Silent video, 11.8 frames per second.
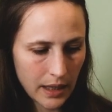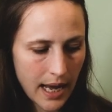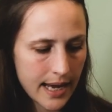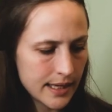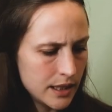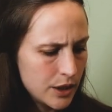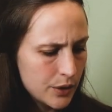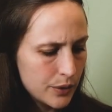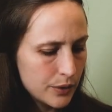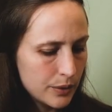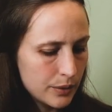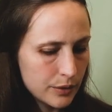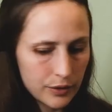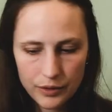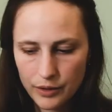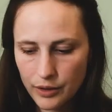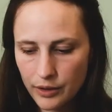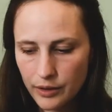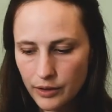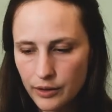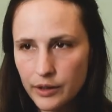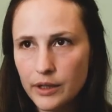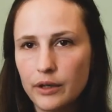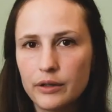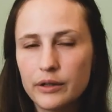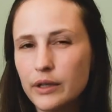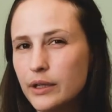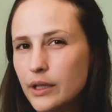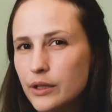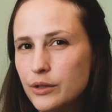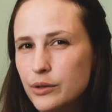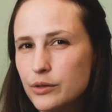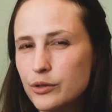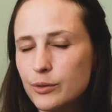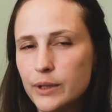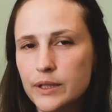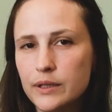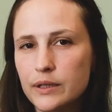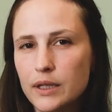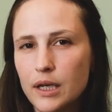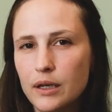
I used the yarn that I used was